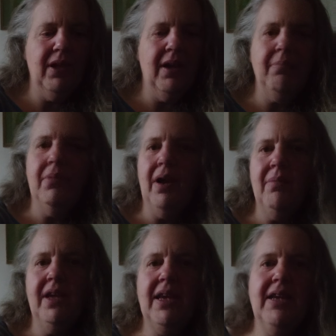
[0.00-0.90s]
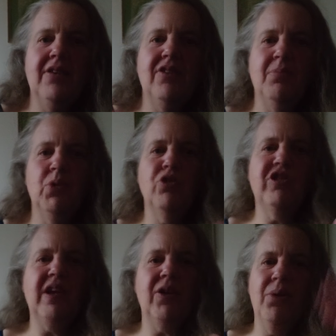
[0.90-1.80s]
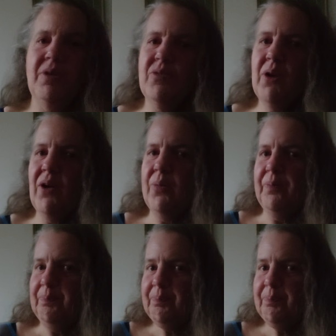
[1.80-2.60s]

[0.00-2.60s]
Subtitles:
I'm getting into more shadow as well.